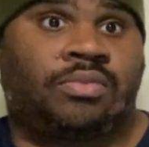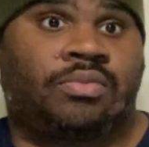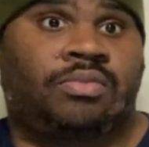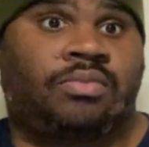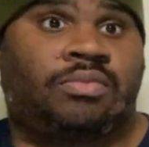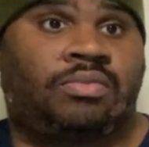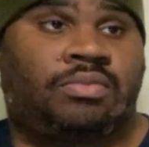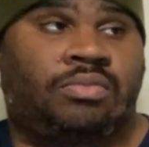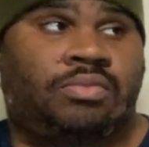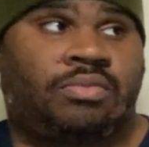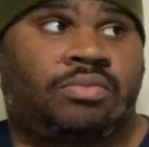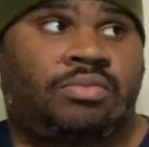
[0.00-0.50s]

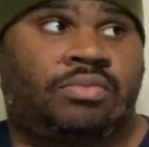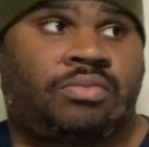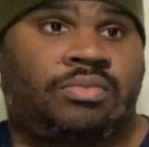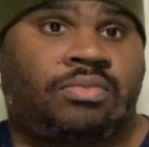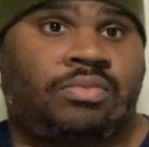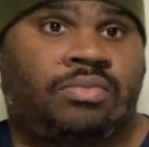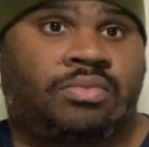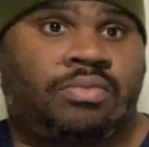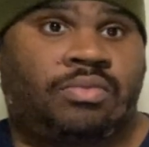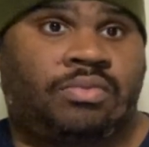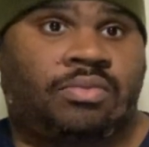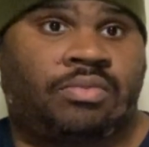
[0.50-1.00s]

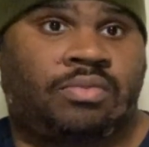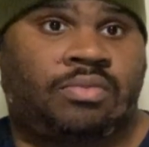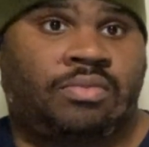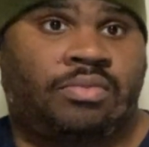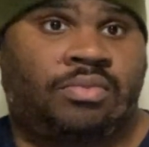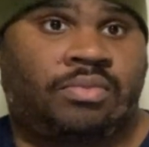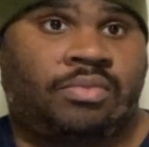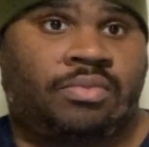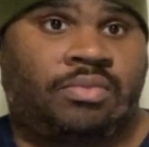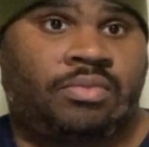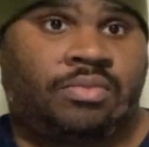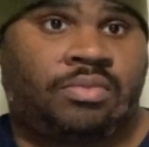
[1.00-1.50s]

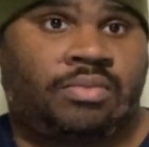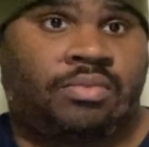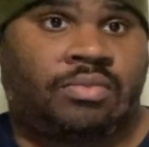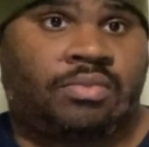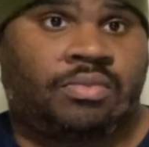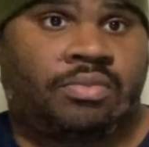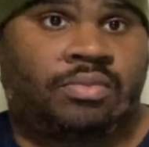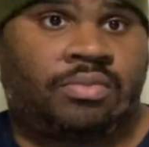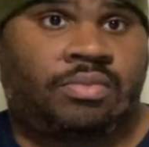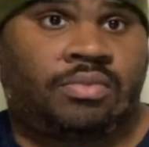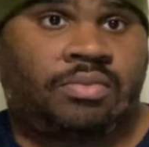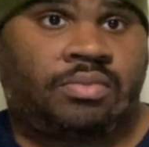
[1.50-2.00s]

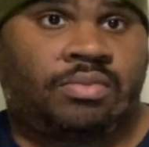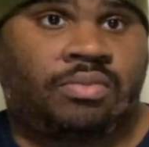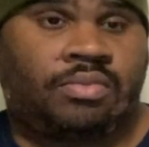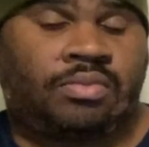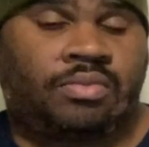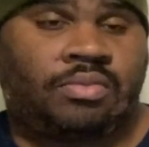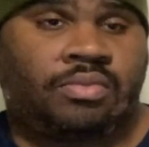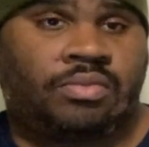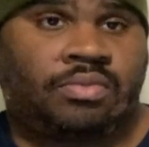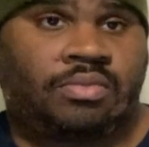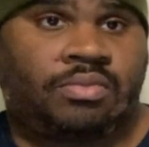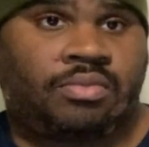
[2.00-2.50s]

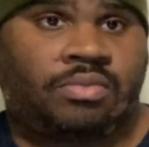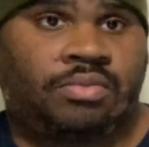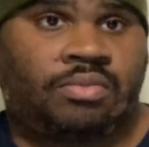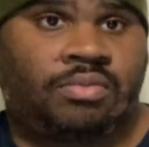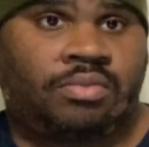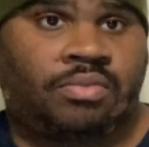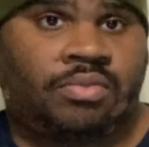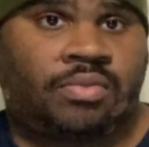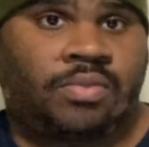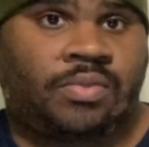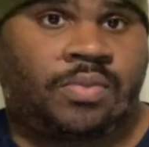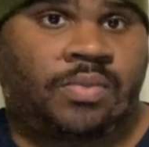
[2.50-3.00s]

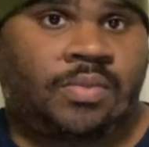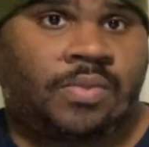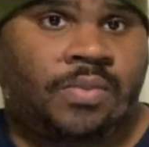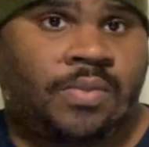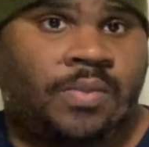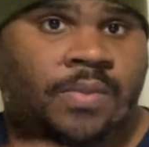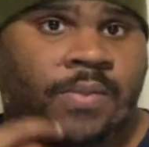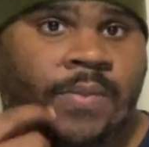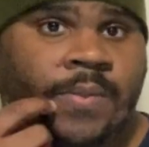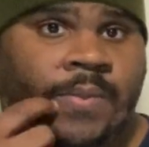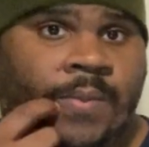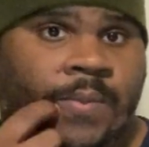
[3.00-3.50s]

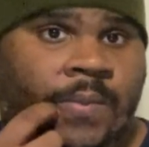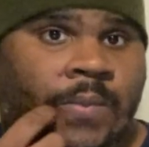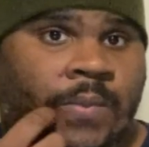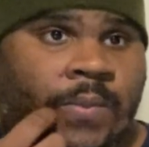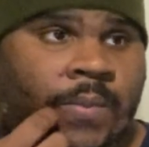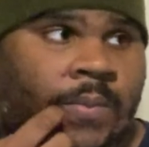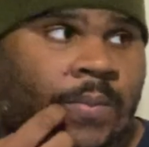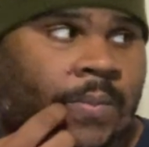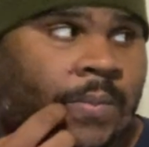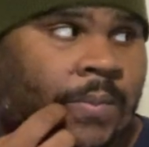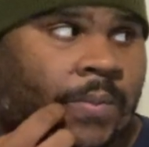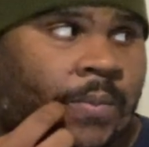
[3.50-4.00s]

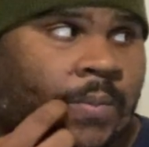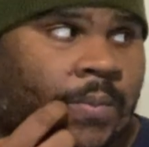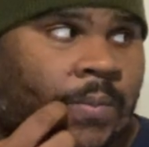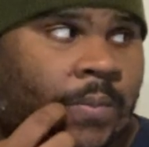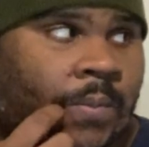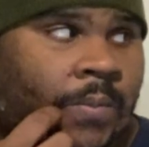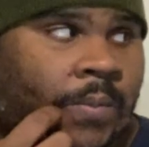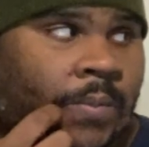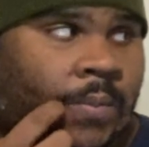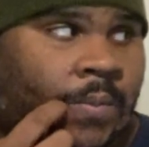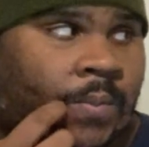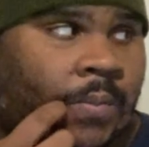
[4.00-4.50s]

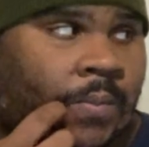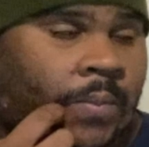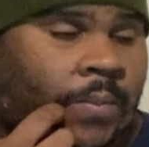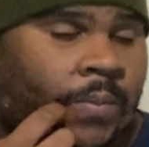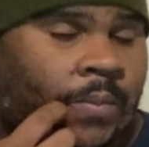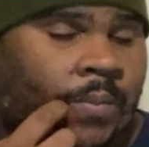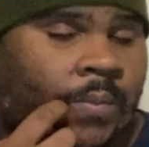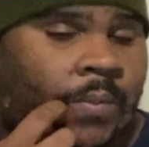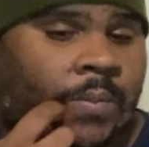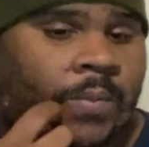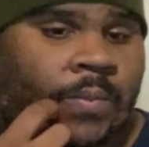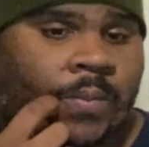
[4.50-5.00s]

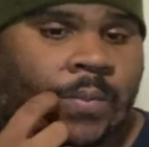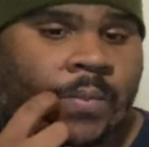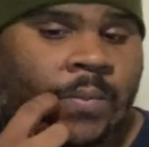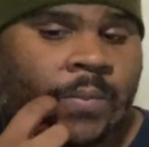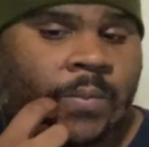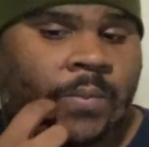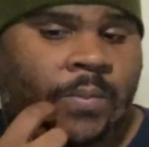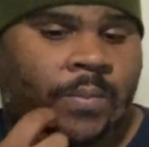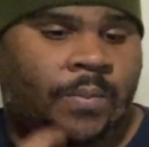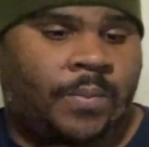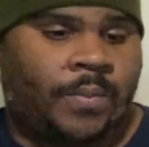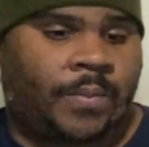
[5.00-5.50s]

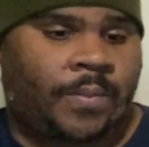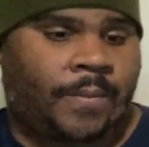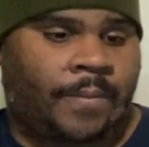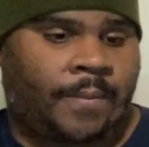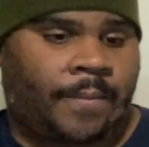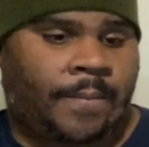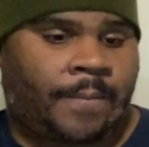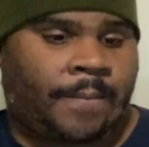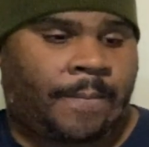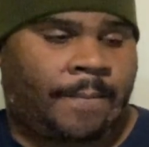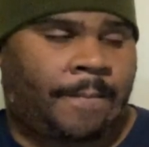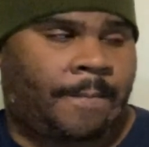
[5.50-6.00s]

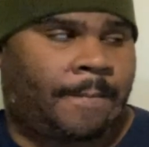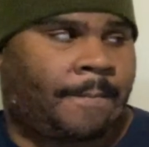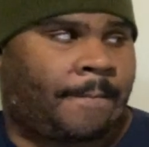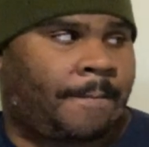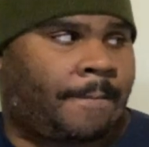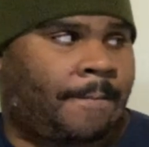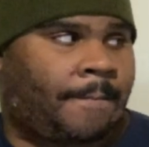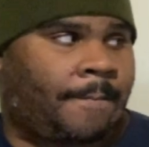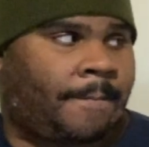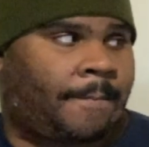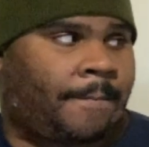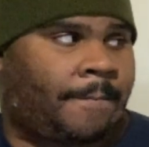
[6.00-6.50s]

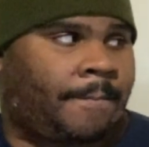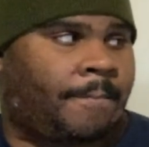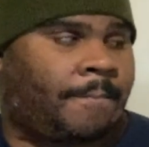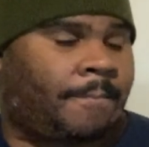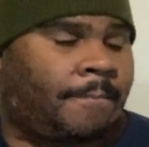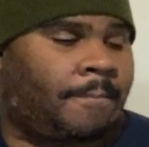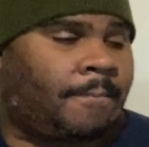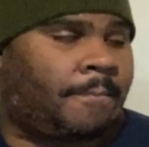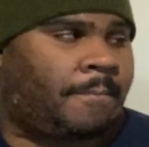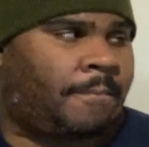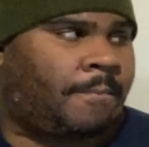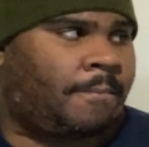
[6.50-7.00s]

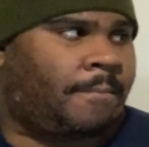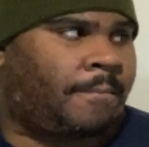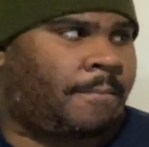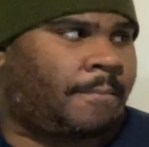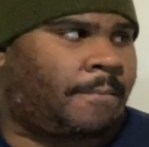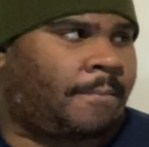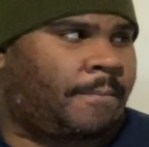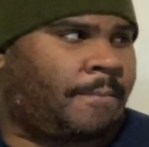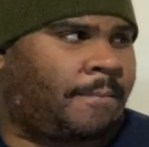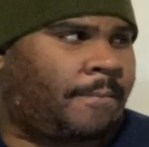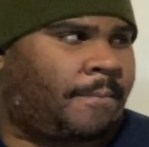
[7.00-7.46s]
(not speaking)